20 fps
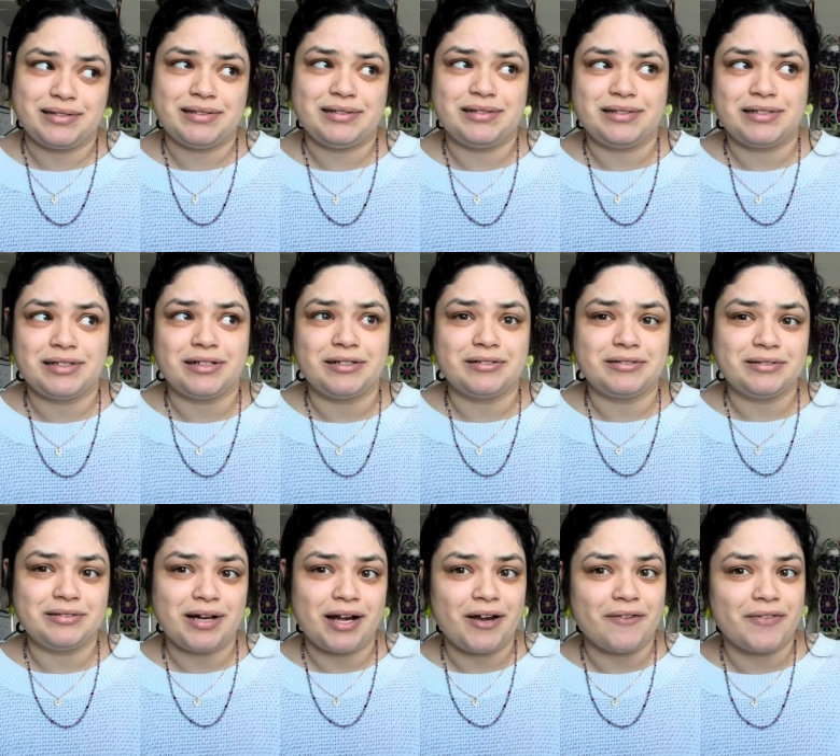so
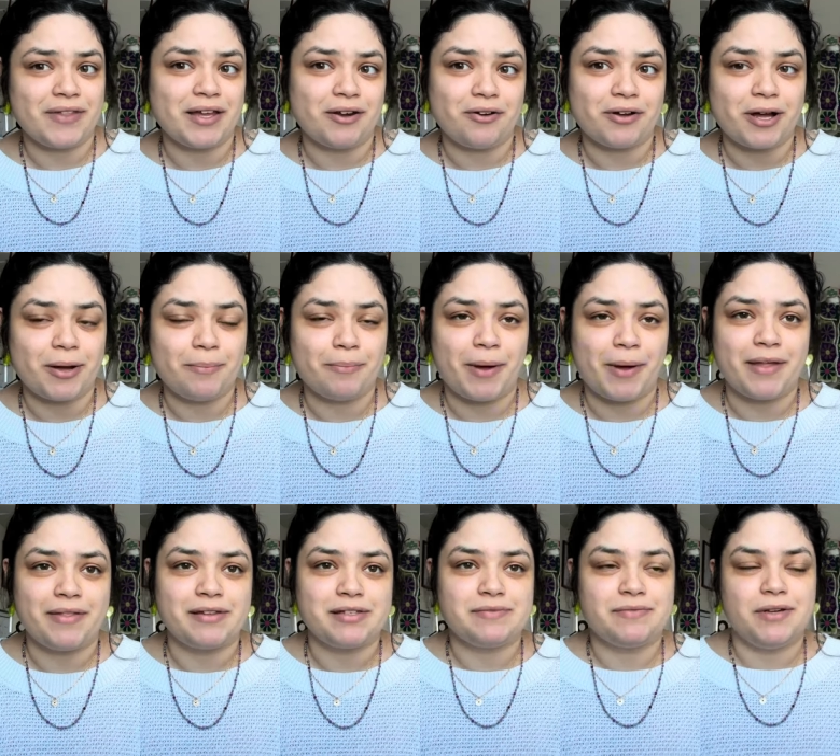I don't think it'll come by
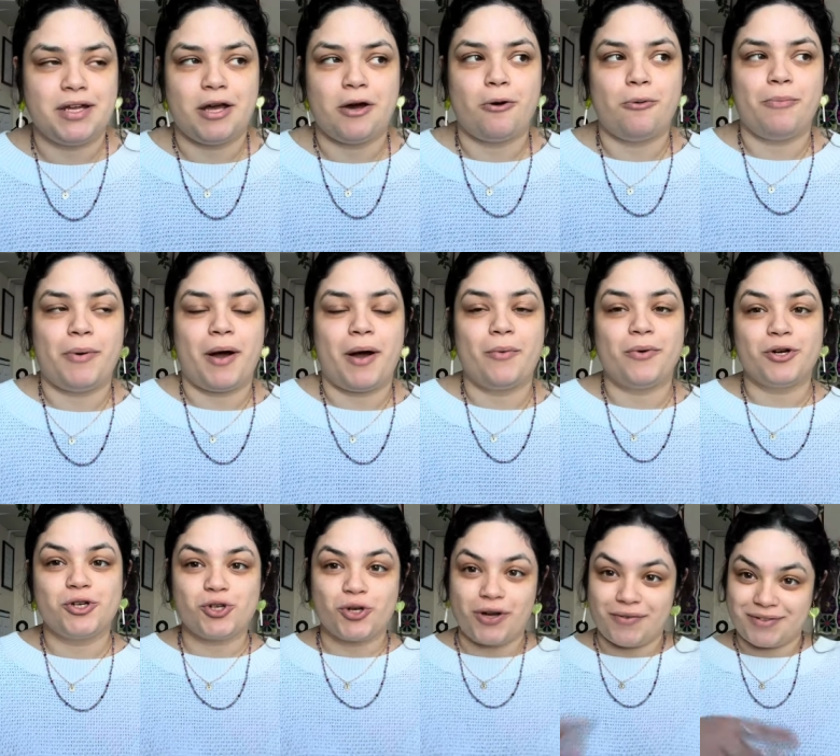this video but I want to
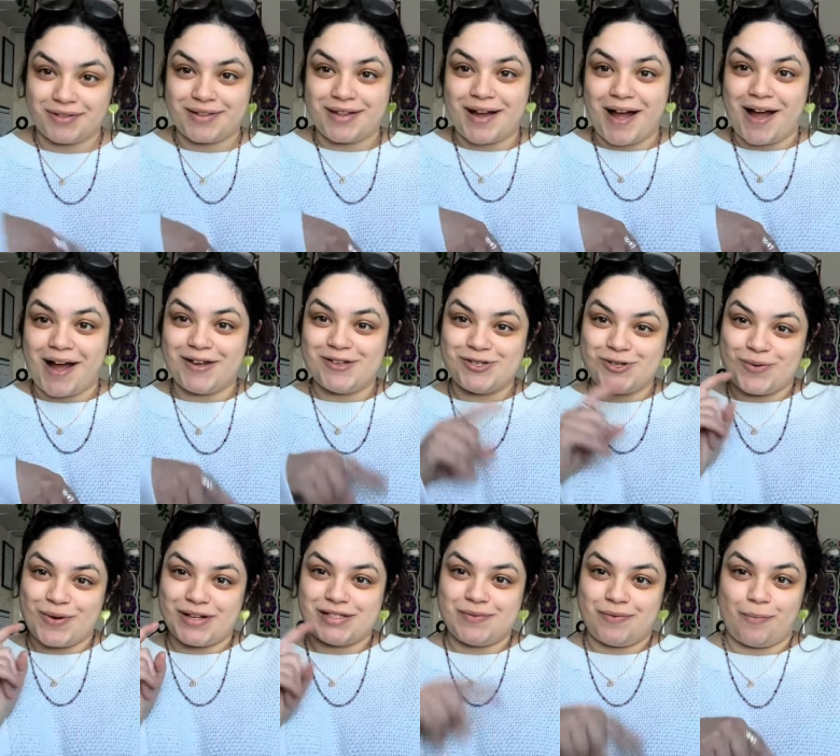show you everything I got in
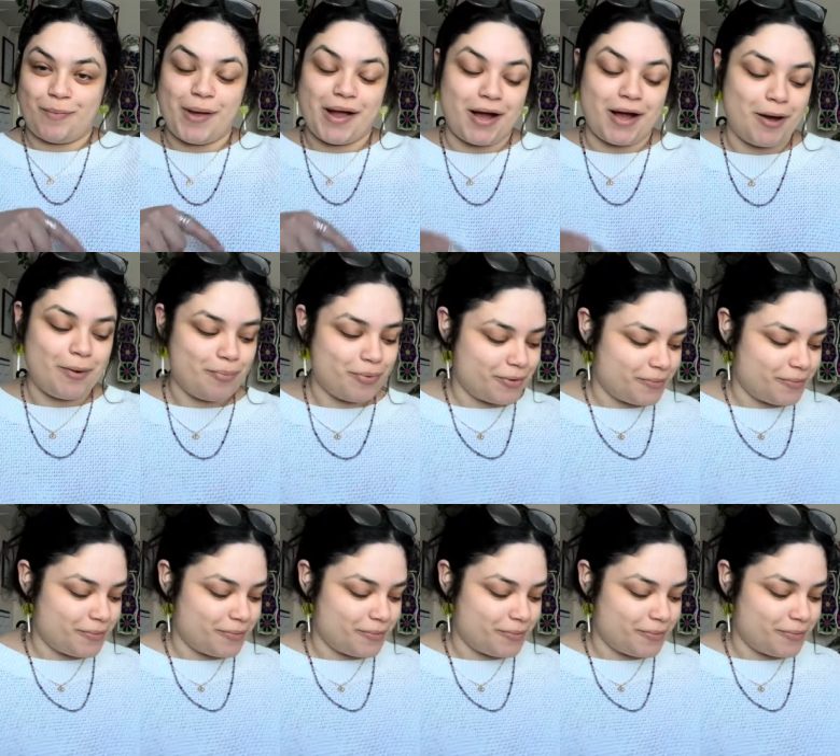Joann's for pickup.